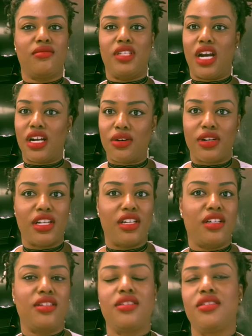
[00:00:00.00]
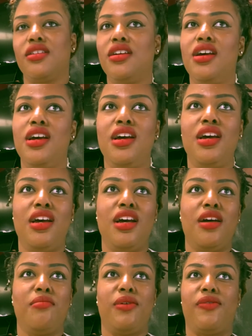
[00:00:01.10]
y'all go ahead.
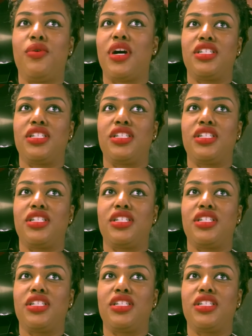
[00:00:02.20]
Before,